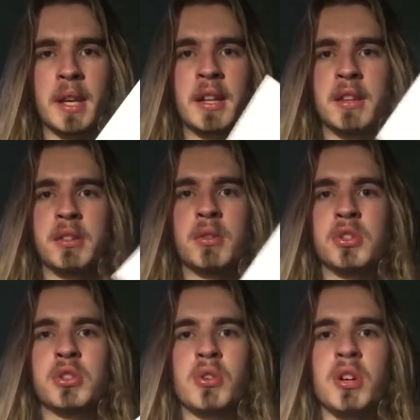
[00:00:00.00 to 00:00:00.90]
and there's no
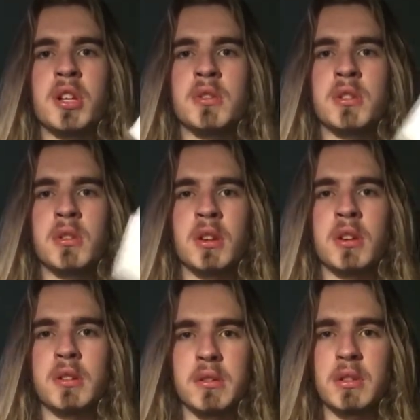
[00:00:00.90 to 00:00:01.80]
sorry, there's no
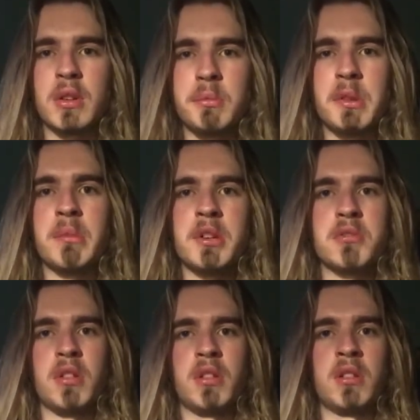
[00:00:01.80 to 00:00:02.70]
like
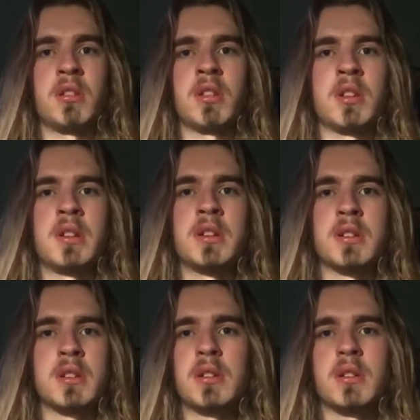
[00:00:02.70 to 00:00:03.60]
complimentary thing. Like they
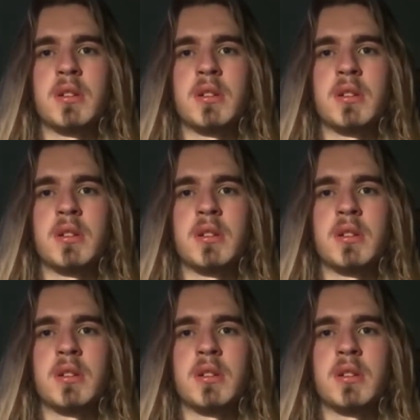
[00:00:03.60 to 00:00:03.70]
just,